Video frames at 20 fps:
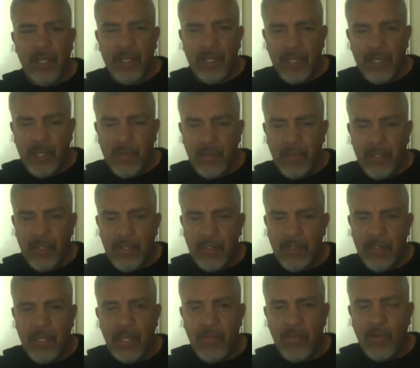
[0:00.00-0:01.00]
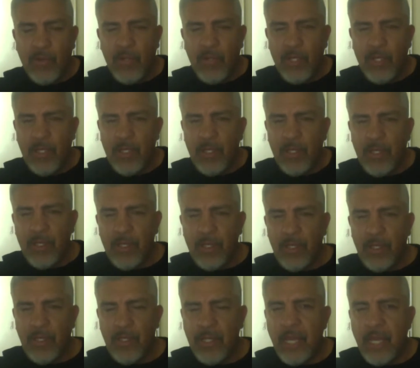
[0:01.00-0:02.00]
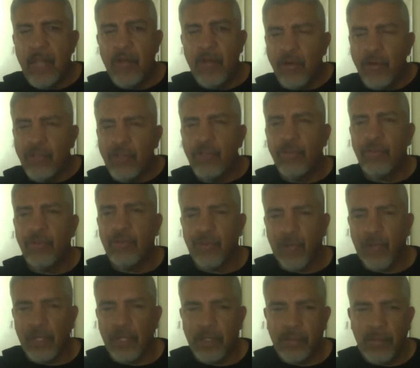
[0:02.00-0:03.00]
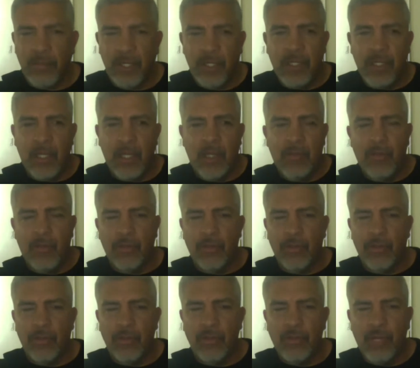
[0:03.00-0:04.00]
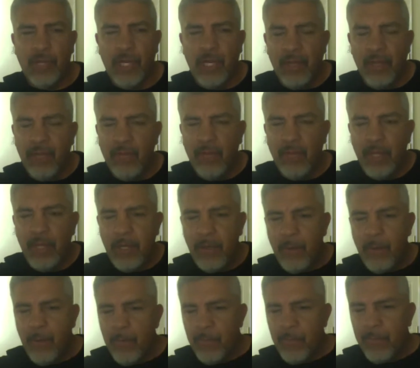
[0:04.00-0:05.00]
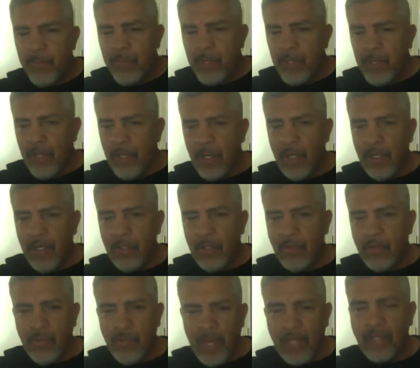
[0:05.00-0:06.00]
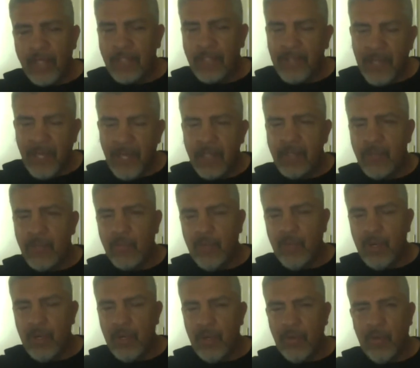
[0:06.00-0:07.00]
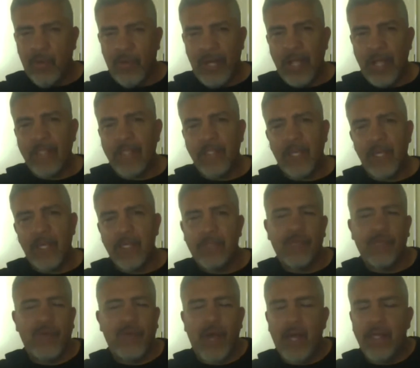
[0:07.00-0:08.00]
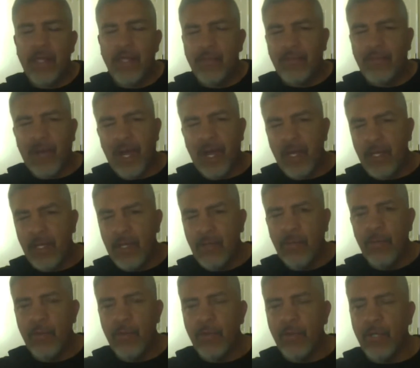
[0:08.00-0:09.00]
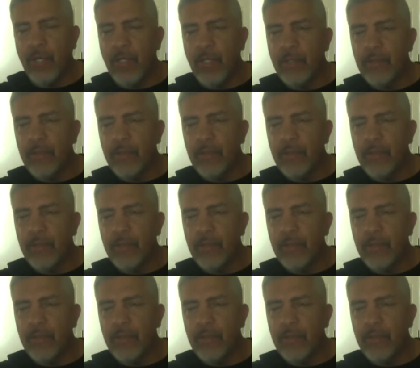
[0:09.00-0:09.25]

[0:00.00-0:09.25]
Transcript: I mean, they know that they learn to trust me and they learn to believe in me to that extent where when I say it's fine, and they'll be okay.